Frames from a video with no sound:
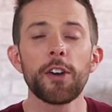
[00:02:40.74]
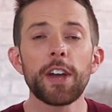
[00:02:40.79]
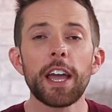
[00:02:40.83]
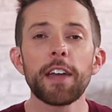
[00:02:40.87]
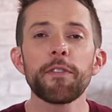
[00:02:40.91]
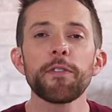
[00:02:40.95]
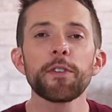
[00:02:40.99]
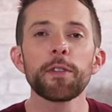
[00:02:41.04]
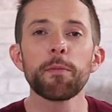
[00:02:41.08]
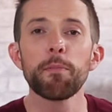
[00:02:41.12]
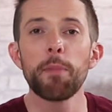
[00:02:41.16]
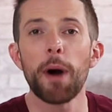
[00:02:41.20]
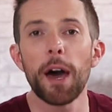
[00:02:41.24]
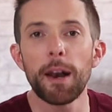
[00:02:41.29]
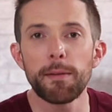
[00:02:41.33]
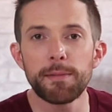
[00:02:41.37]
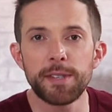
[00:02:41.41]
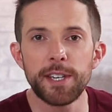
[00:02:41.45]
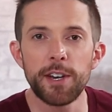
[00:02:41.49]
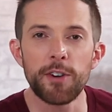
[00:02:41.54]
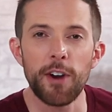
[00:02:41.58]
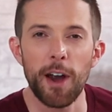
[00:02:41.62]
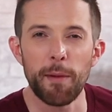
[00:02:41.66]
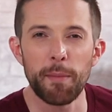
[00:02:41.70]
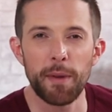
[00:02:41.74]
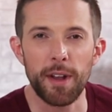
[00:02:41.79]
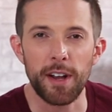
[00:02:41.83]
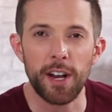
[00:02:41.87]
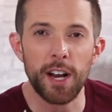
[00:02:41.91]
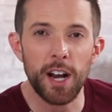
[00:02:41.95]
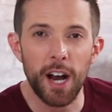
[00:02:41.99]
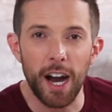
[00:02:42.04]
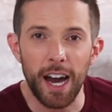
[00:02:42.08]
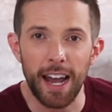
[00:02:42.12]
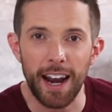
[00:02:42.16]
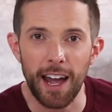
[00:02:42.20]
Okay, for the bottom tier, I'm gonna
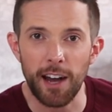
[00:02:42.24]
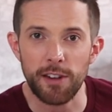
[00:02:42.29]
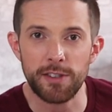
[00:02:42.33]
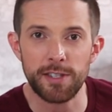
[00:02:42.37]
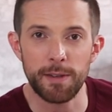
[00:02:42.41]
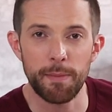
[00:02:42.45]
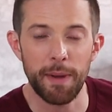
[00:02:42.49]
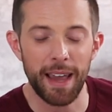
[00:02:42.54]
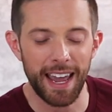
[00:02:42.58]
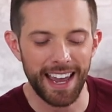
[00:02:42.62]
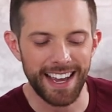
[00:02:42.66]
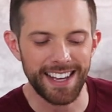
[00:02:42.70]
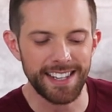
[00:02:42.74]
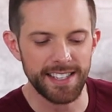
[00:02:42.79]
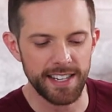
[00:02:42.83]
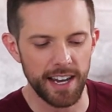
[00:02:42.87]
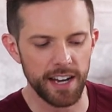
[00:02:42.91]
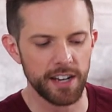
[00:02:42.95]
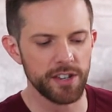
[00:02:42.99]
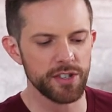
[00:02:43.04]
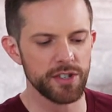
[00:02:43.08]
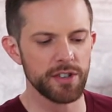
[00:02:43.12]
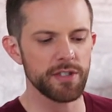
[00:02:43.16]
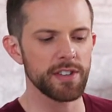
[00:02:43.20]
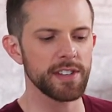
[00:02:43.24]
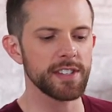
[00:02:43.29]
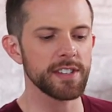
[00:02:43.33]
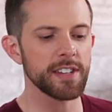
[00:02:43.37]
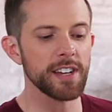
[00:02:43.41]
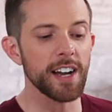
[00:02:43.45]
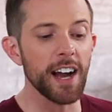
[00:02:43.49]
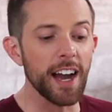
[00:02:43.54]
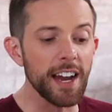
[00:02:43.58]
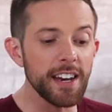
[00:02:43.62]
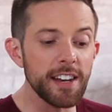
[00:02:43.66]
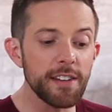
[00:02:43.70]
cut out some hand texture. It's
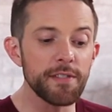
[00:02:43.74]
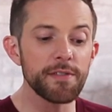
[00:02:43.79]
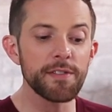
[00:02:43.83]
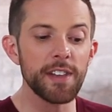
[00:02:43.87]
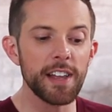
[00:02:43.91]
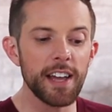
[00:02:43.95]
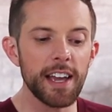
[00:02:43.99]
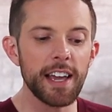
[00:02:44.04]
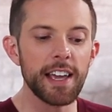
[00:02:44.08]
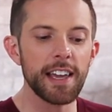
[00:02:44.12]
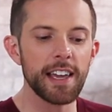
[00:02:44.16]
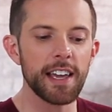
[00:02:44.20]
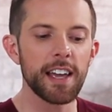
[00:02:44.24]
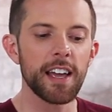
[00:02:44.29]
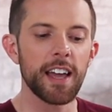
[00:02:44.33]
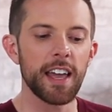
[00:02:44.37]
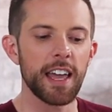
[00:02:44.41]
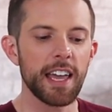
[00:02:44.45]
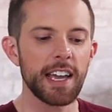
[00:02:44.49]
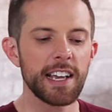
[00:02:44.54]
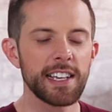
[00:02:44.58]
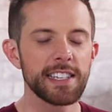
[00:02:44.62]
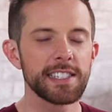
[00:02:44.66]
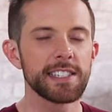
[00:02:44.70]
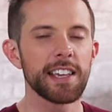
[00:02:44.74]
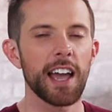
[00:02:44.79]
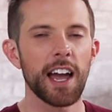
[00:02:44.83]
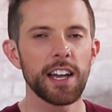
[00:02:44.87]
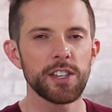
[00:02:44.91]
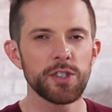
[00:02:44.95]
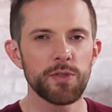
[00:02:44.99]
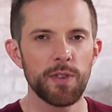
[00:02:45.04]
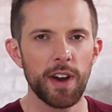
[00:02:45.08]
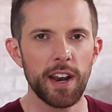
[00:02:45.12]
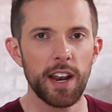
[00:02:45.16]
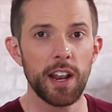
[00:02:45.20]
kind of like
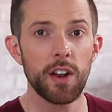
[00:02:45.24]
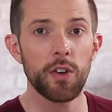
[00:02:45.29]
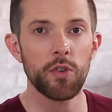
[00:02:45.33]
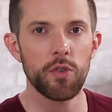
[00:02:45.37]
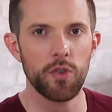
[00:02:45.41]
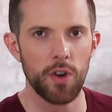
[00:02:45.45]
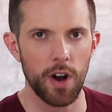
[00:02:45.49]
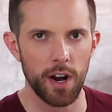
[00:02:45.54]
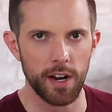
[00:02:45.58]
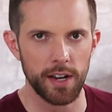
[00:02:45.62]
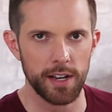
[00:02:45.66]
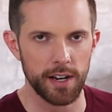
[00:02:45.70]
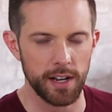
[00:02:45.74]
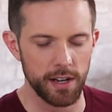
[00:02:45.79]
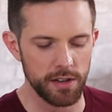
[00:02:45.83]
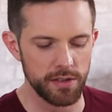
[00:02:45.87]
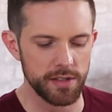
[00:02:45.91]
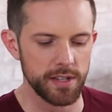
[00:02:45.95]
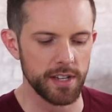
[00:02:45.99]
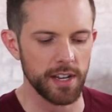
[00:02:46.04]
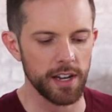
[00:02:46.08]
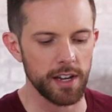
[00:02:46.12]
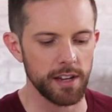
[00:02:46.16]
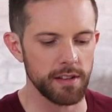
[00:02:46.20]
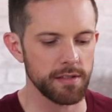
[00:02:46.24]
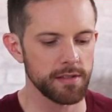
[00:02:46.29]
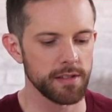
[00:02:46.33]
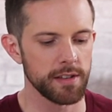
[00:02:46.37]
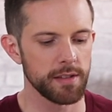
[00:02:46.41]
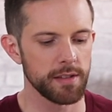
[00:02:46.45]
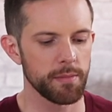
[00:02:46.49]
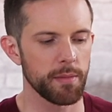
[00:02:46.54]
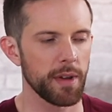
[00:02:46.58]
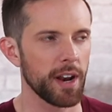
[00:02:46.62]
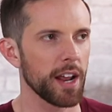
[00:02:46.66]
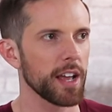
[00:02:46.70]
exaggerated crocodile skin,
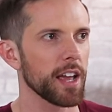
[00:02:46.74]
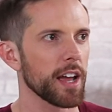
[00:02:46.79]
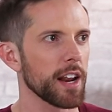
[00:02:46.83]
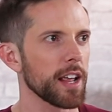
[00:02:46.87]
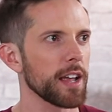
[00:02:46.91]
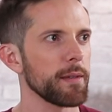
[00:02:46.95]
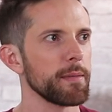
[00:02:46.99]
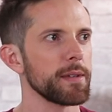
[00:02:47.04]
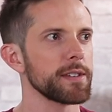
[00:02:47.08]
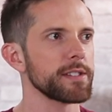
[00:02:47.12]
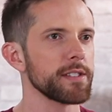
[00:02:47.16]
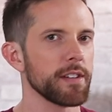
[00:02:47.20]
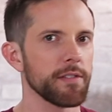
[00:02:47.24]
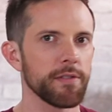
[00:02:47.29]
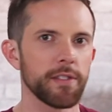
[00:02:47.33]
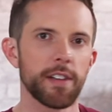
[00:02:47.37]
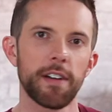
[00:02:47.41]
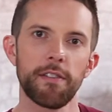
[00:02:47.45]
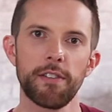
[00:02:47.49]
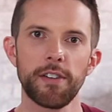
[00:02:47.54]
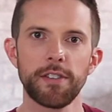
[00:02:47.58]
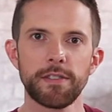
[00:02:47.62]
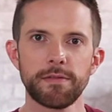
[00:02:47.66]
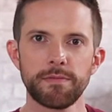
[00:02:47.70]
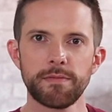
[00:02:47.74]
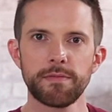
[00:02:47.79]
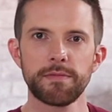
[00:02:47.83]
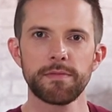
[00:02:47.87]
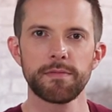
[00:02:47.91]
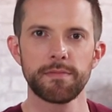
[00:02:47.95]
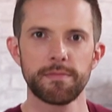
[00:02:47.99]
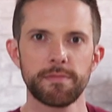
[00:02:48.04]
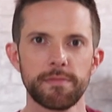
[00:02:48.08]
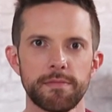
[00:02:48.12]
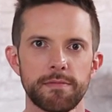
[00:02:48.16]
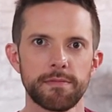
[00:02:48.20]
but I gotta get myself level.
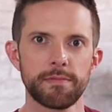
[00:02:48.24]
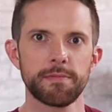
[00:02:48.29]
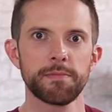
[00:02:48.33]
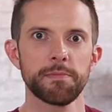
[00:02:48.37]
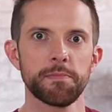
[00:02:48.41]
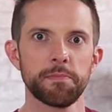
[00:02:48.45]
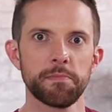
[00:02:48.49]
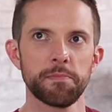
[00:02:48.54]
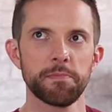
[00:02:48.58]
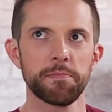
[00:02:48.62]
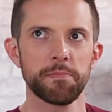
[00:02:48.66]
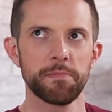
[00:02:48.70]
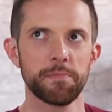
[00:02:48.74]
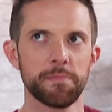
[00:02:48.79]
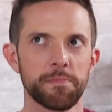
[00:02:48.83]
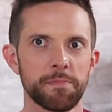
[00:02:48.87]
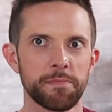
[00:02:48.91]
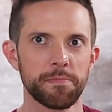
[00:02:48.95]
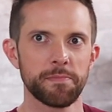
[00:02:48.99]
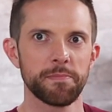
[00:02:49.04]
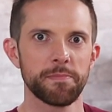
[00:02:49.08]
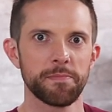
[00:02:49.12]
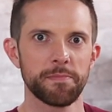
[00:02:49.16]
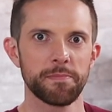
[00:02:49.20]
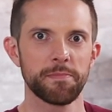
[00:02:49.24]
So